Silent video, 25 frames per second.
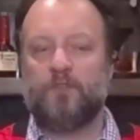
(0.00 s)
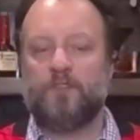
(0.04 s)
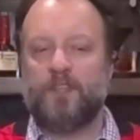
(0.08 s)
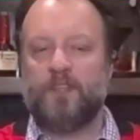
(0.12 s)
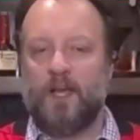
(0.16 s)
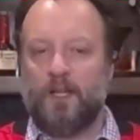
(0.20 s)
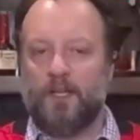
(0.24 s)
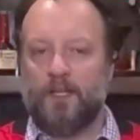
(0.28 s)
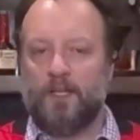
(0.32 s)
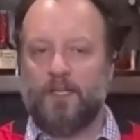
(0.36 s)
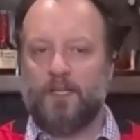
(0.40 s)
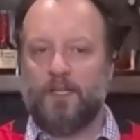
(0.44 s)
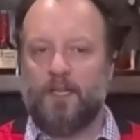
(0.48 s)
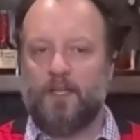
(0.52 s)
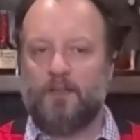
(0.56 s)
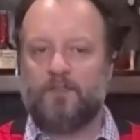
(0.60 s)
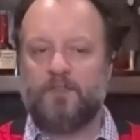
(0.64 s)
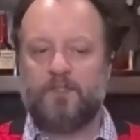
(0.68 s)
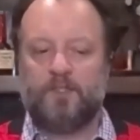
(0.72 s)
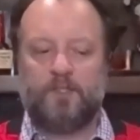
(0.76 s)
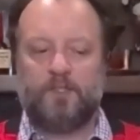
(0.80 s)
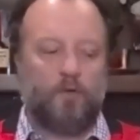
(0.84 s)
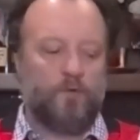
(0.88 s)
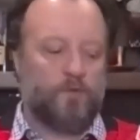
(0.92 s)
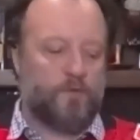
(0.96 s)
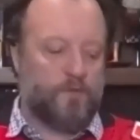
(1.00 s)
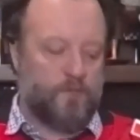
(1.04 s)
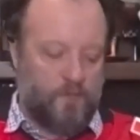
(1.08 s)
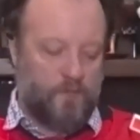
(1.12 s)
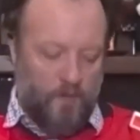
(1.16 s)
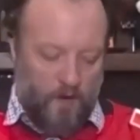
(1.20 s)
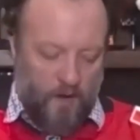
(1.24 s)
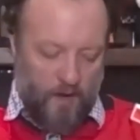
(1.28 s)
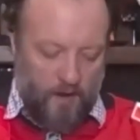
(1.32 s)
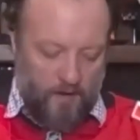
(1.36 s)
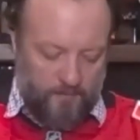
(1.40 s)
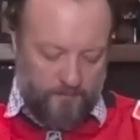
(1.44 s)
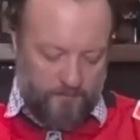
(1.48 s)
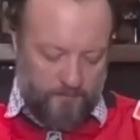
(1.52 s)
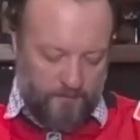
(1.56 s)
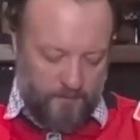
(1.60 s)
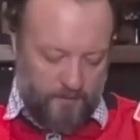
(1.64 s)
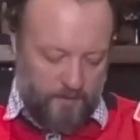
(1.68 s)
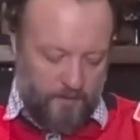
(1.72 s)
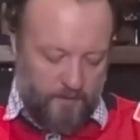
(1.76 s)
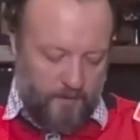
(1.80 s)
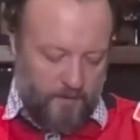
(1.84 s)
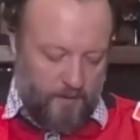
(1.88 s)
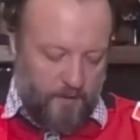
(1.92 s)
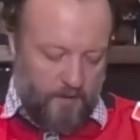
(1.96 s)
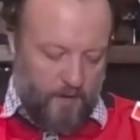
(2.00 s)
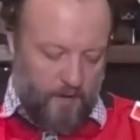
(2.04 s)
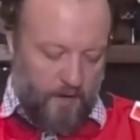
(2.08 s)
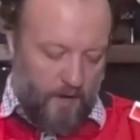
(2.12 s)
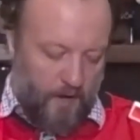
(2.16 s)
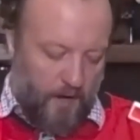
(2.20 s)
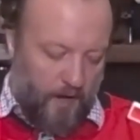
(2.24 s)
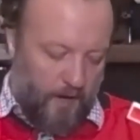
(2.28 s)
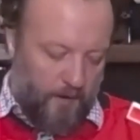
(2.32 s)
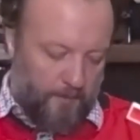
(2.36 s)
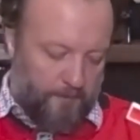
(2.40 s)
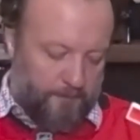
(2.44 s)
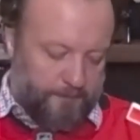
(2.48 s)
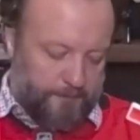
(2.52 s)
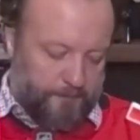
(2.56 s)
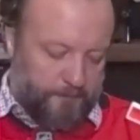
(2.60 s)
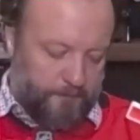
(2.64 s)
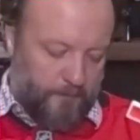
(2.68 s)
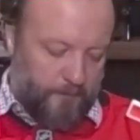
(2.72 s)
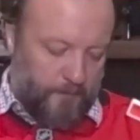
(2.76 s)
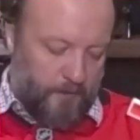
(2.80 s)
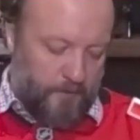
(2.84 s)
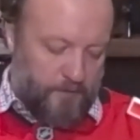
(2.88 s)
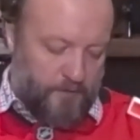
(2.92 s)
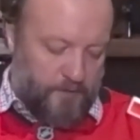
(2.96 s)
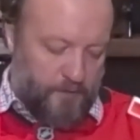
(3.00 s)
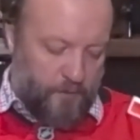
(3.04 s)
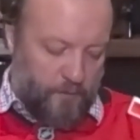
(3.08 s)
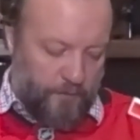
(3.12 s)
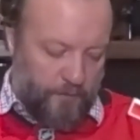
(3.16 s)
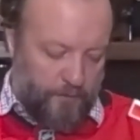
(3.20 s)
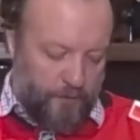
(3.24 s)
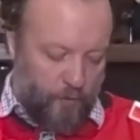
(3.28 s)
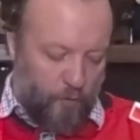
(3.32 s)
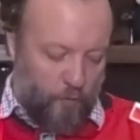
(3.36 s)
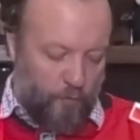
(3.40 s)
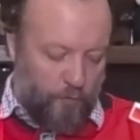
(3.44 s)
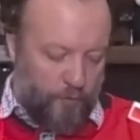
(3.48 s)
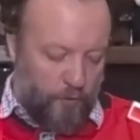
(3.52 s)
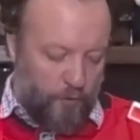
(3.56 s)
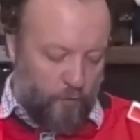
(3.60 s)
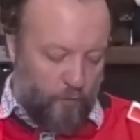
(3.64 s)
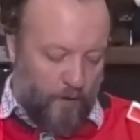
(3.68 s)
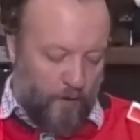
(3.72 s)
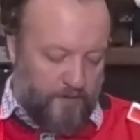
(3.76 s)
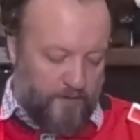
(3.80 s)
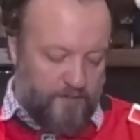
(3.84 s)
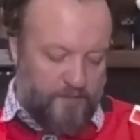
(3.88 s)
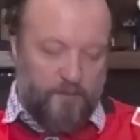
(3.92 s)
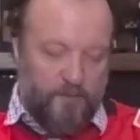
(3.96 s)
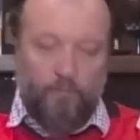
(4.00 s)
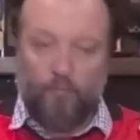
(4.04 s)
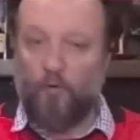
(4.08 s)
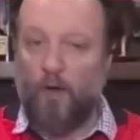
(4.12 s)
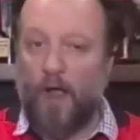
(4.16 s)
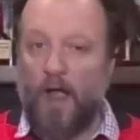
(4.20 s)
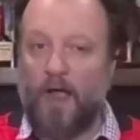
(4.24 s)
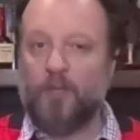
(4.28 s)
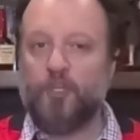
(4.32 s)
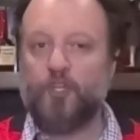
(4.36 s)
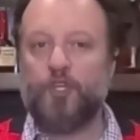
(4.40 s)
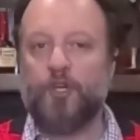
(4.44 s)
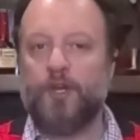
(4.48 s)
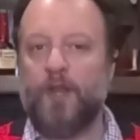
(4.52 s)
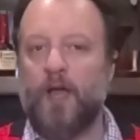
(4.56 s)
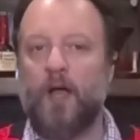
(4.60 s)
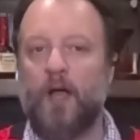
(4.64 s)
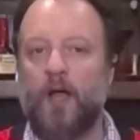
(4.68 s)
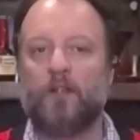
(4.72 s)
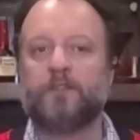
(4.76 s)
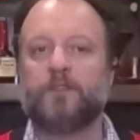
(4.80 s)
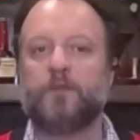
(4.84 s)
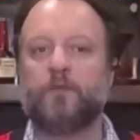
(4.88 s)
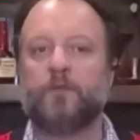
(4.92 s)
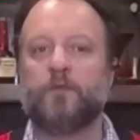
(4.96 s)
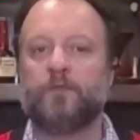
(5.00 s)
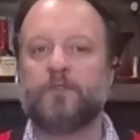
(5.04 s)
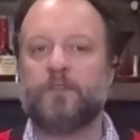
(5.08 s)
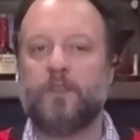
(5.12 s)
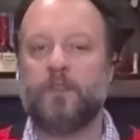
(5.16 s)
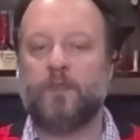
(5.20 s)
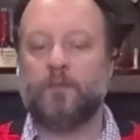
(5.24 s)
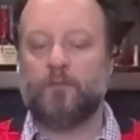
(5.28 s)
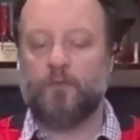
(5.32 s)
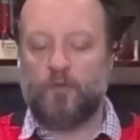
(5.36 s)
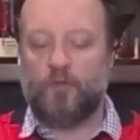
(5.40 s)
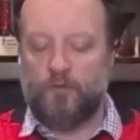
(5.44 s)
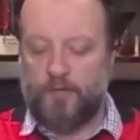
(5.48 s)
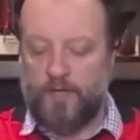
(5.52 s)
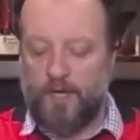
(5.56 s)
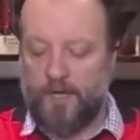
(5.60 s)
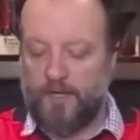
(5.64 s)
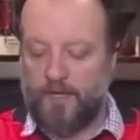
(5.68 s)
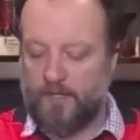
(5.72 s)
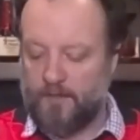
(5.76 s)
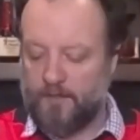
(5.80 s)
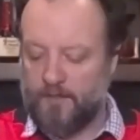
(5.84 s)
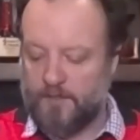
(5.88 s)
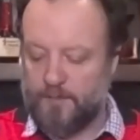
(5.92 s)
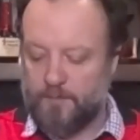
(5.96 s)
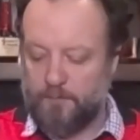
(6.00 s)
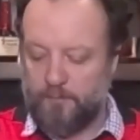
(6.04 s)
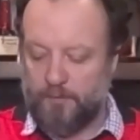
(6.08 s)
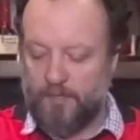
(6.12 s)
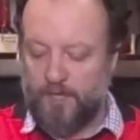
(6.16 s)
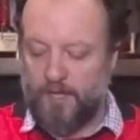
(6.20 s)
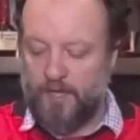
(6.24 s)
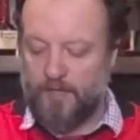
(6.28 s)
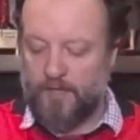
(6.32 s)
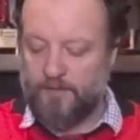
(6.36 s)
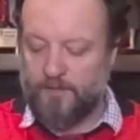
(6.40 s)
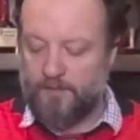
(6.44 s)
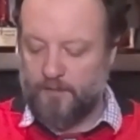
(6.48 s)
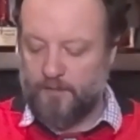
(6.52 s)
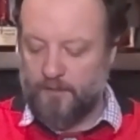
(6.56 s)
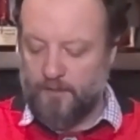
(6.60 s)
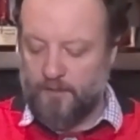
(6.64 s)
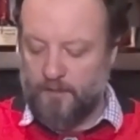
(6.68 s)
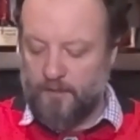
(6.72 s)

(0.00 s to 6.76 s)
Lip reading: delicate, so soft. So there was some rationale to them creating this blend.